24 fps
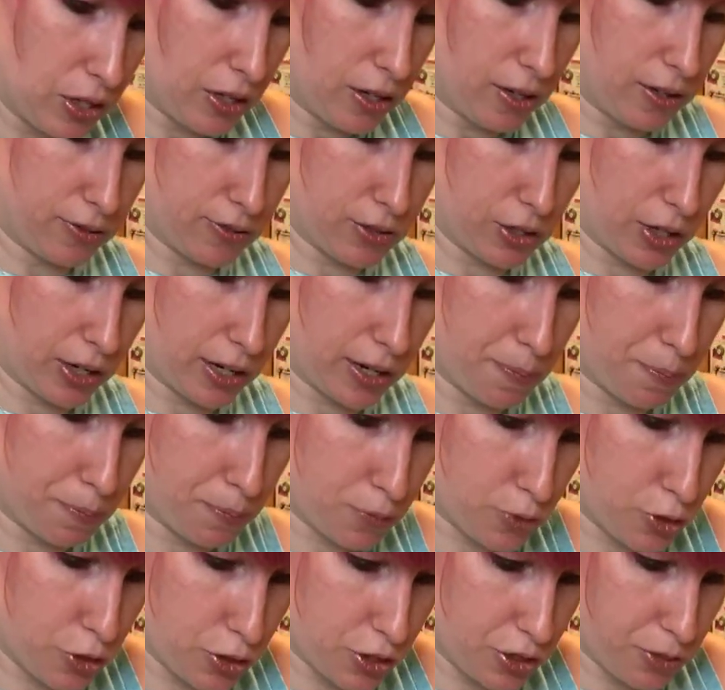of giant
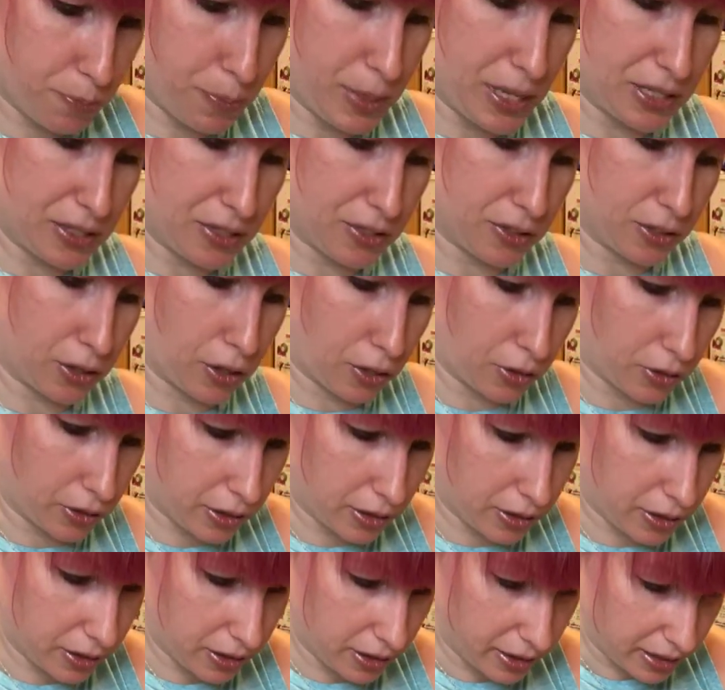pieces of
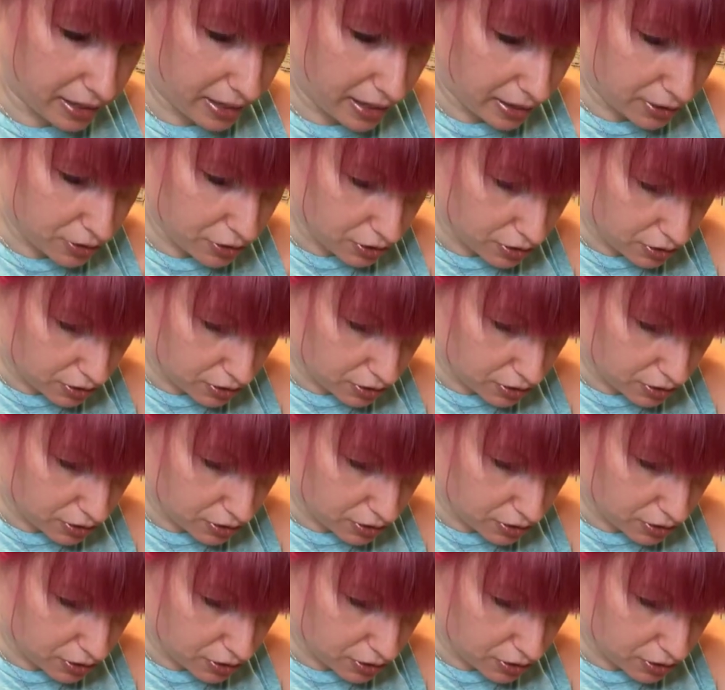garlic. I can actually